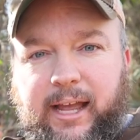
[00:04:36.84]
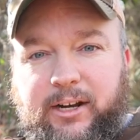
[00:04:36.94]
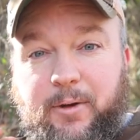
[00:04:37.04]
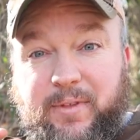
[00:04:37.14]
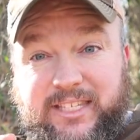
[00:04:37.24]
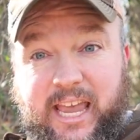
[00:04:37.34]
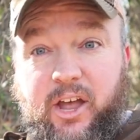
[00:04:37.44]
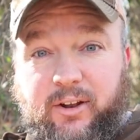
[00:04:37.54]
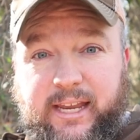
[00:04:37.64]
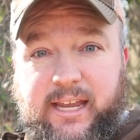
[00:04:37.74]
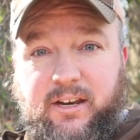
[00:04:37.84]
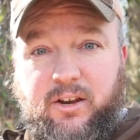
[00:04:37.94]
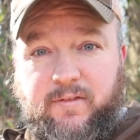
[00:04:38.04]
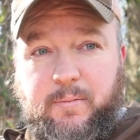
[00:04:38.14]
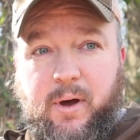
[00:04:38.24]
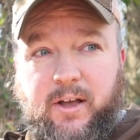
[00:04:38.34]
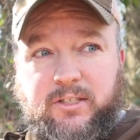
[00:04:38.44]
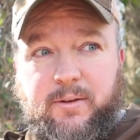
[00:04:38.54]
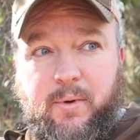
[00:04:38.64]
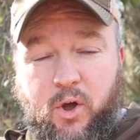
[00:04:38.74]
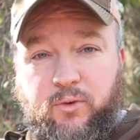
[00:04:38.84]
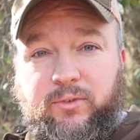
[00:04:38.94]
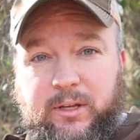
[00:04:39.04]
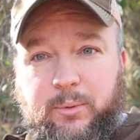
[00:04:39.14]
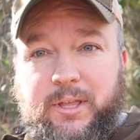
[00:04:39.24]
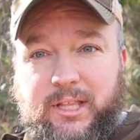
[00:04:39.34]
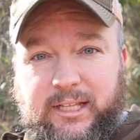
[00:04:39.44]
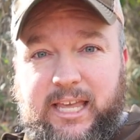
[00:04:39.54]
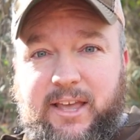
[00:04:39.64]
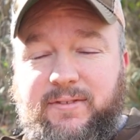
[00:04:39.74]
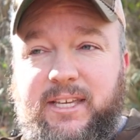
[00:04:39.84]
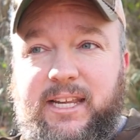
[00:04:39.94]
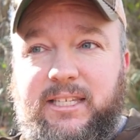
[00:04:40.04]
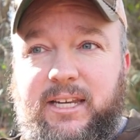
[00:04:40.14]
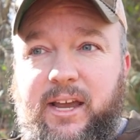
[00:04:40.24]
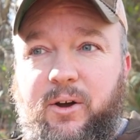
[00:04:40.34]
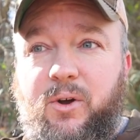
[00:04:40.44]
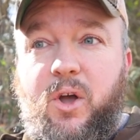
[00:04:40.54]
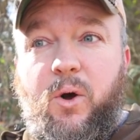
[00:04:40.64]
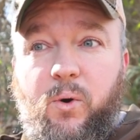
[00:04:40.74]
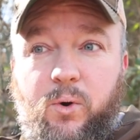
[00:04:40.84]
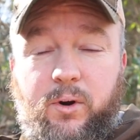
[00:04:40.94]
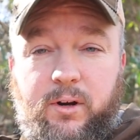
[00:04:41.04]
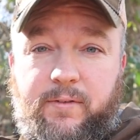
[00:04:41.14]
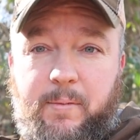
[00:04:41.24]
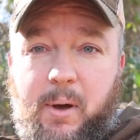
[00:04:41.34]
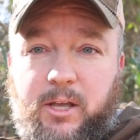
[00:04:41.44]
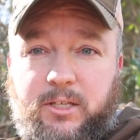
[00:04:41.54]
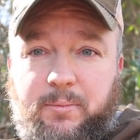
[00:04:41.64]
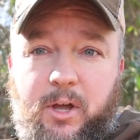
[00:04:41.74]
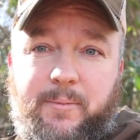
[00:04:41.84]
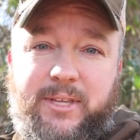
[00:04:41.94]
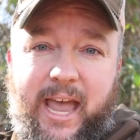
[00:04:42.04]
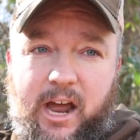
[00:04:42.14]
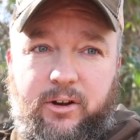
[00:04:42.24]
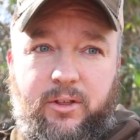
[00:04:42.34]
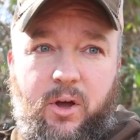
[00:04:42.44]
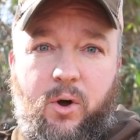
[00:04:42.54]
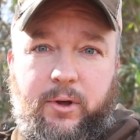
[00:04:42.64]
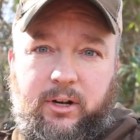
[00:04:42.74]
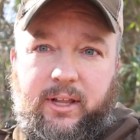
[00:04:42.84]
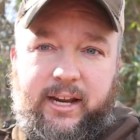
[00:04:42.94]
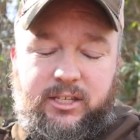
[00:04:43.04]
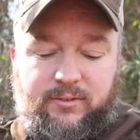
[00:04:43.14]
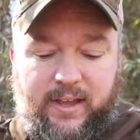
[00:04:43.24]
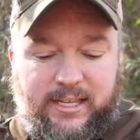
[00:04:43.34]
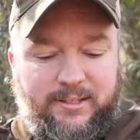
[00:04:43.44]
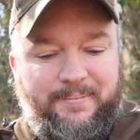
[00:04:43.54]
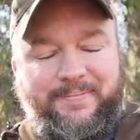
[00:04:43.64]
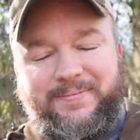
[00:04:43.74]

up the tail end of the possum, hopefully with the leaves in its tail, or if a possum comes out of the hole, it'll light his face.